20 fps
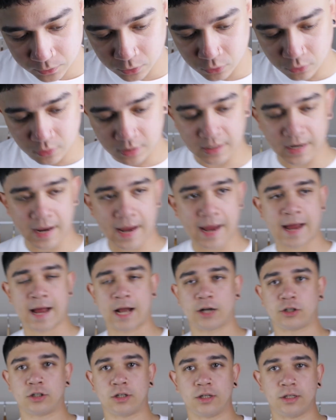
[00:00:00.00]
so you can
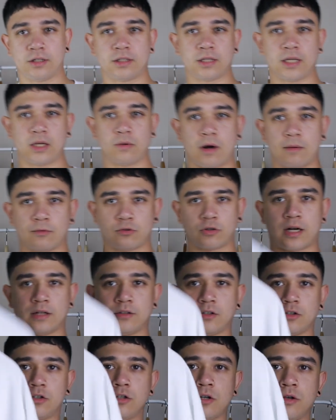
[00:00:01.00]
actually see what I'm trying
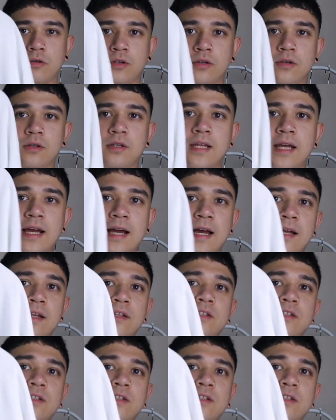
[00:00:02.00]
to show you. Yeah,